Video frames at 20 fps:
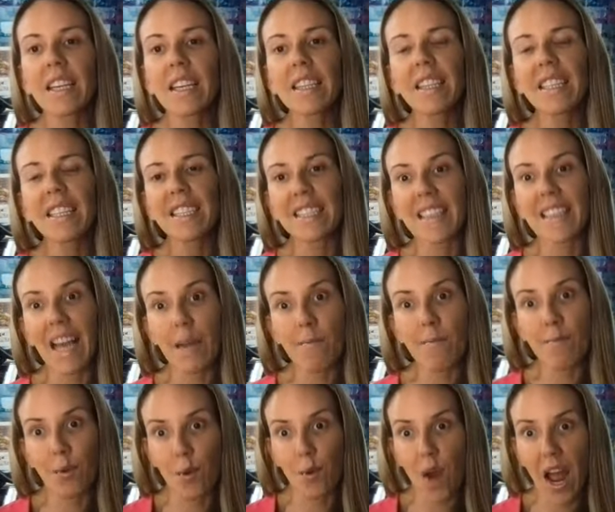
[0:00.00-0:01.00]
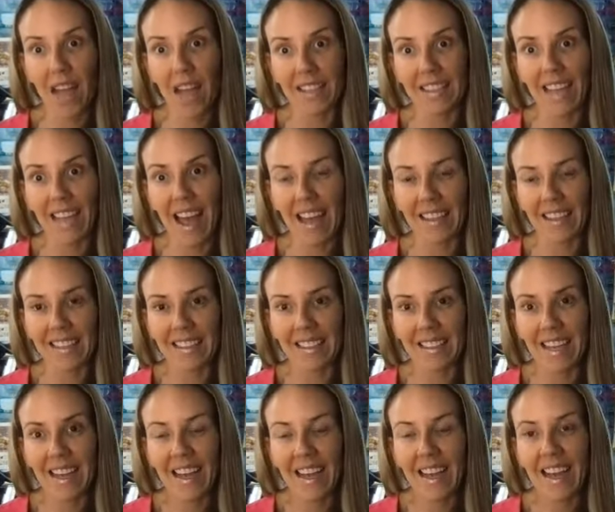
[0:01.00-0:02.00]
The same process.
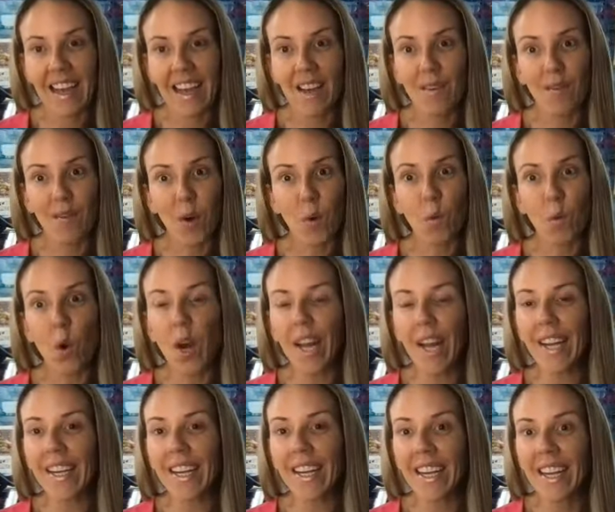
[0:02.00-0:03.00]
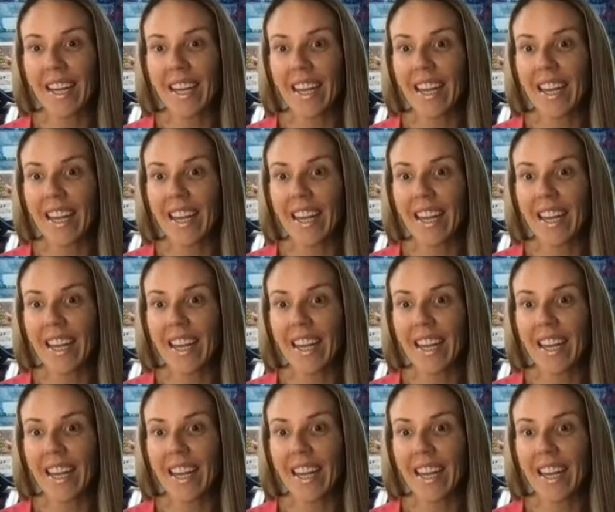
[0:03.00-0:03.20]
For one,